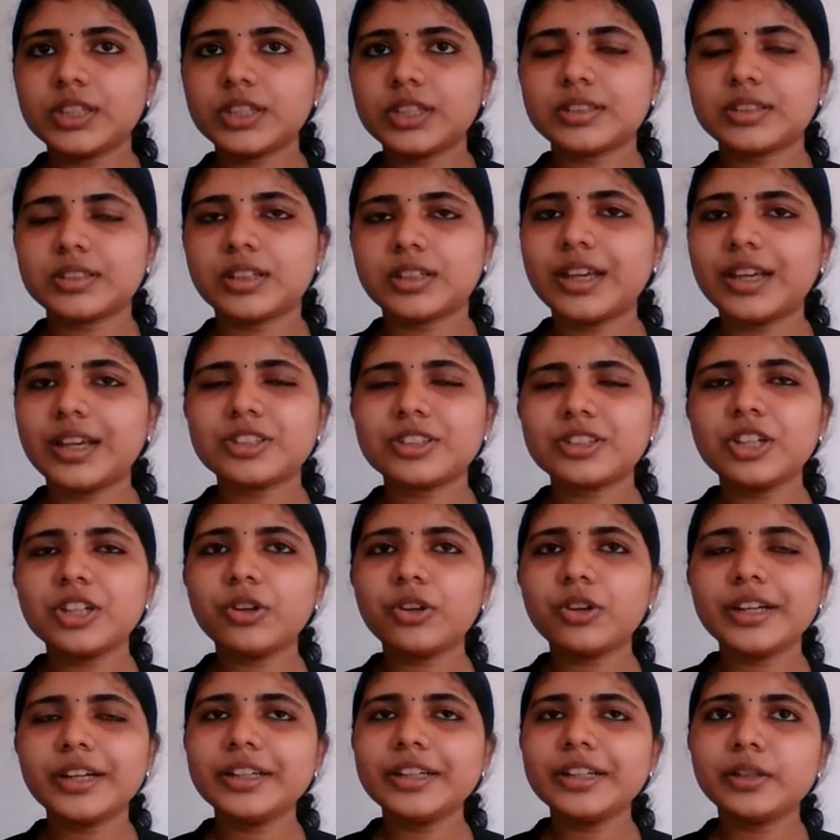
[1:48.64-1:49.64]
Yes, sir.
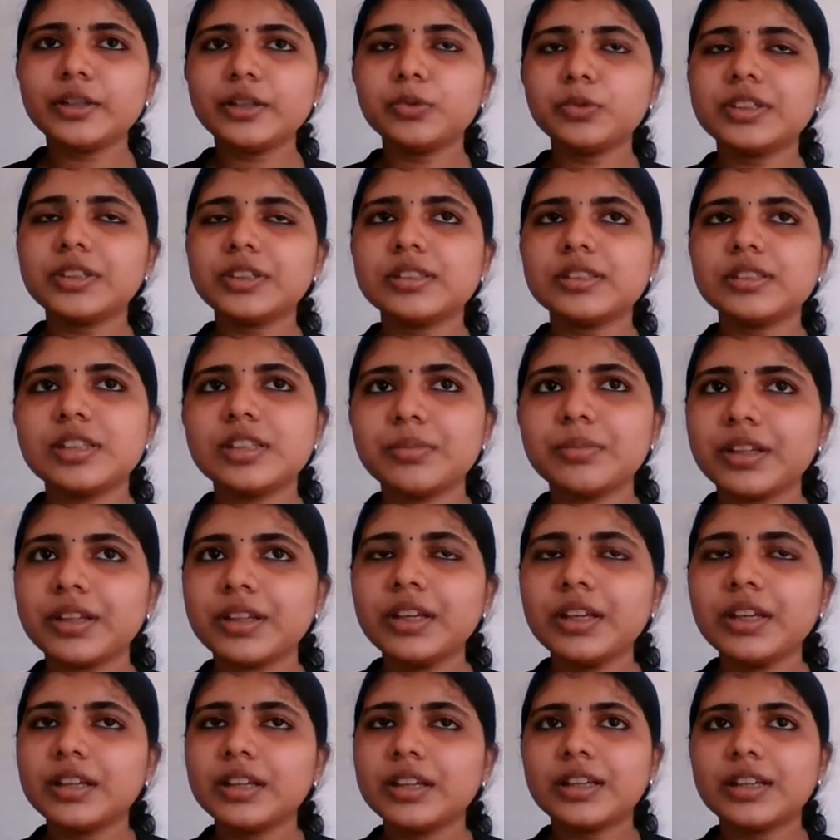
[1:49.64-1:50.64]
Actually, online ticket booking
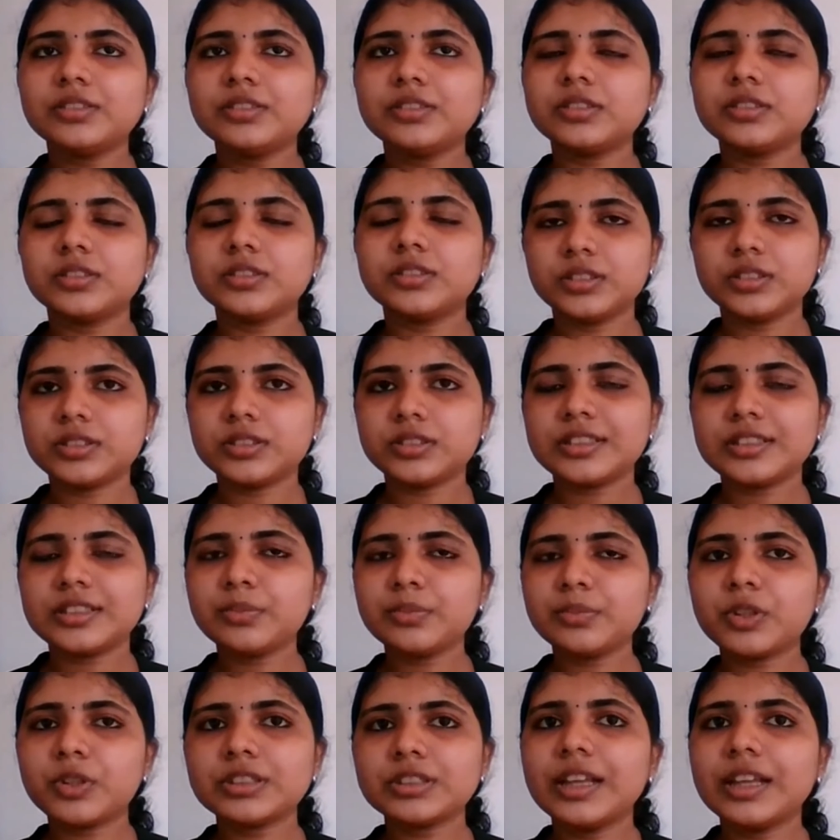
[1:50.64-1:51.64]
system
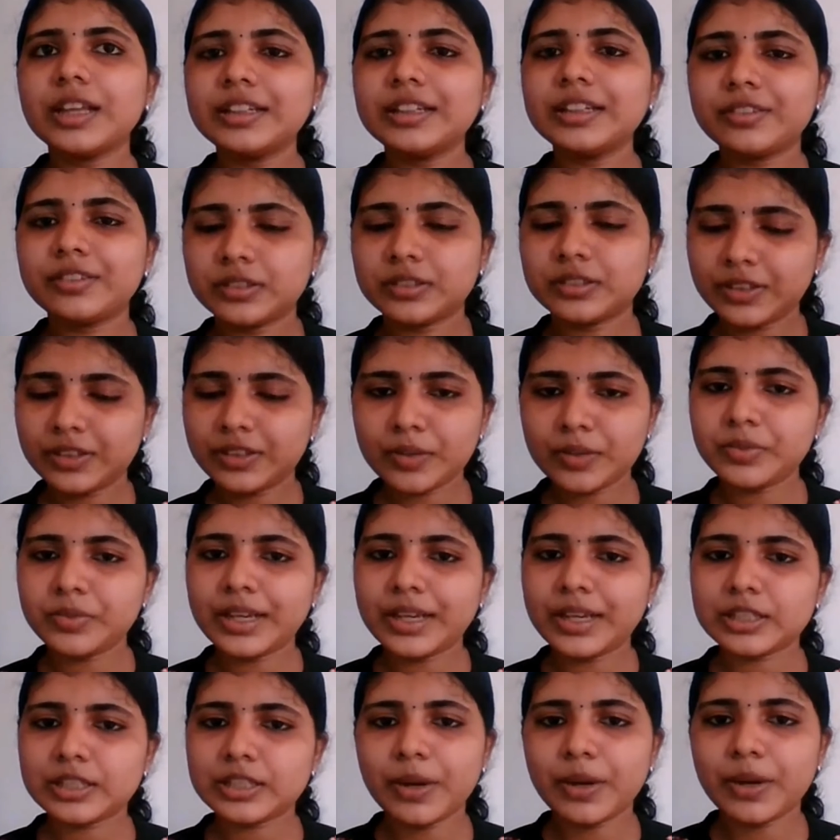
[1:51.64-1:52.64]
that's a project that
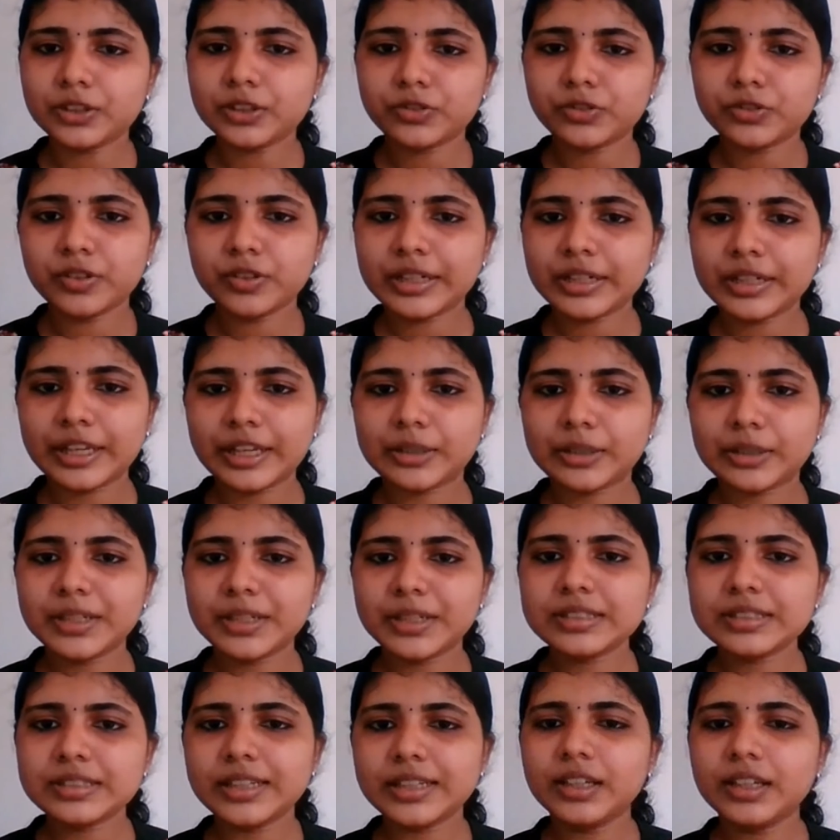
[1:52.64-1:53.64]
developed as a part of our
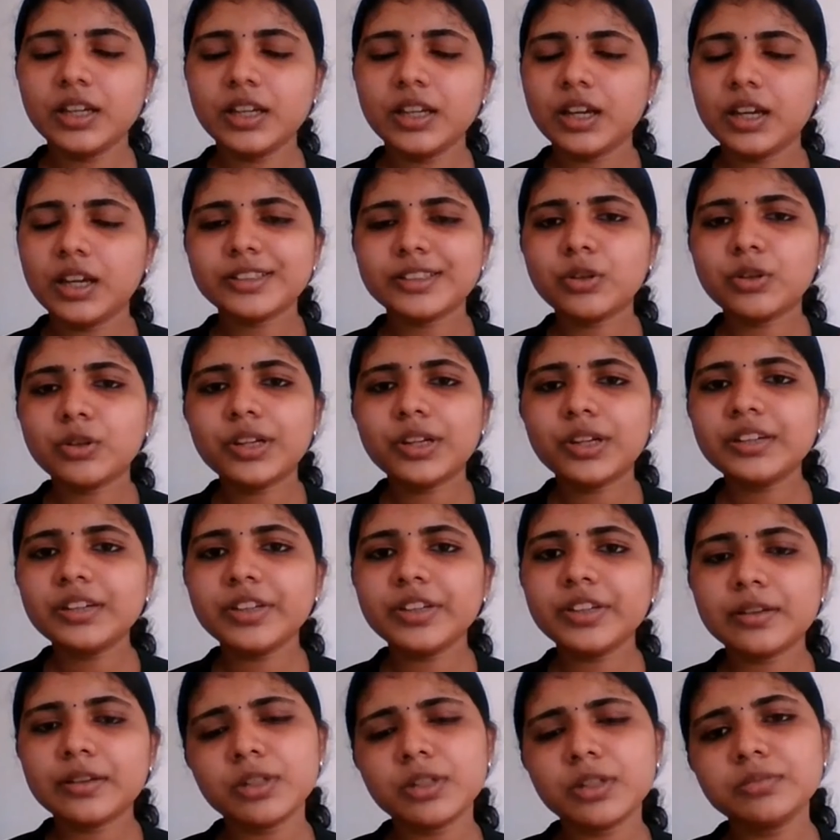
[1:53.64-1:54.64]
academics. Like it's
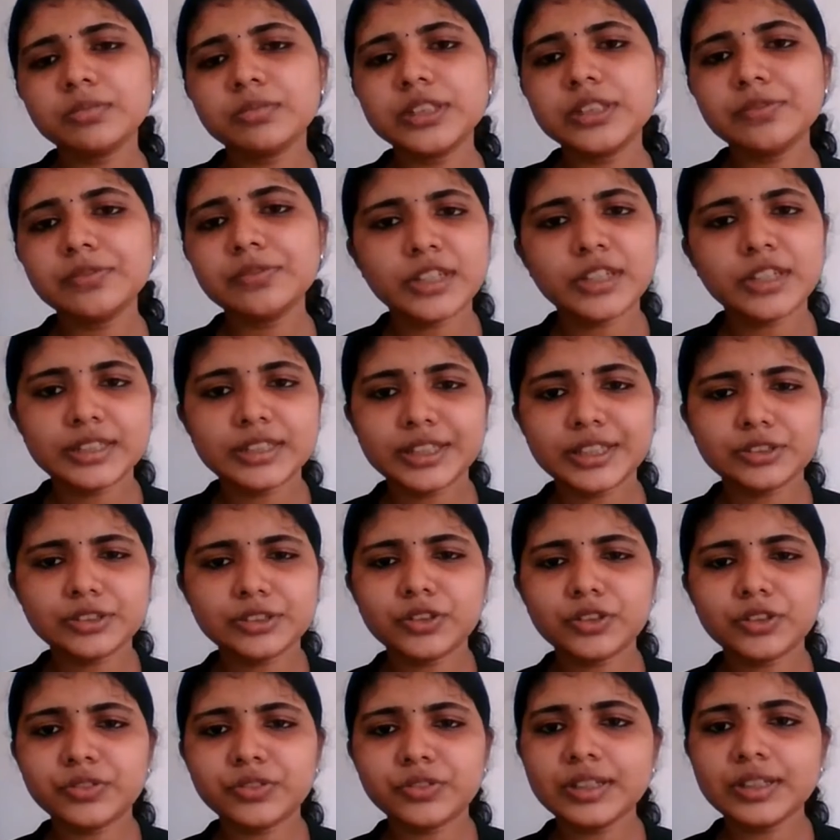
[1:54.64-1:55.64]
only we developed the front
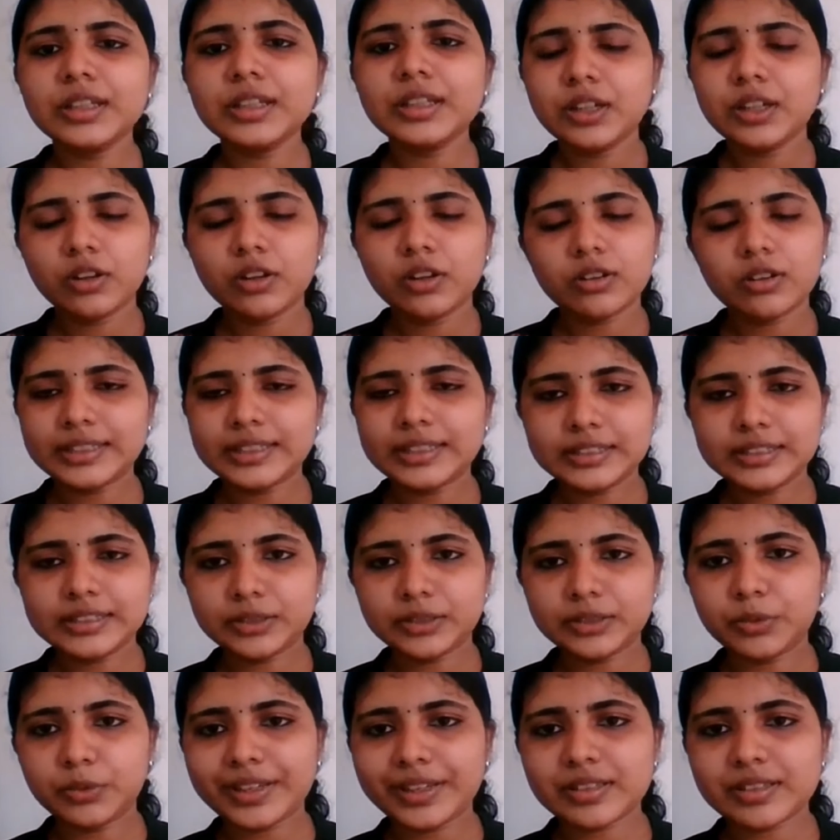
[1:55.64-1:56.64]
end of an online
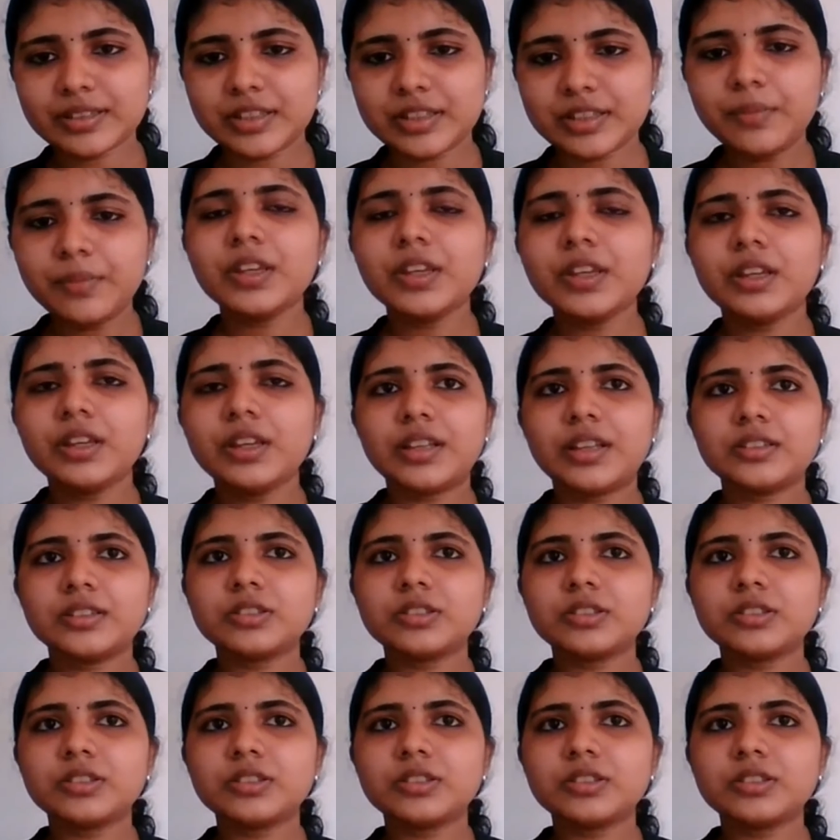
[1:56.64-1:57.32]
ticket booking system.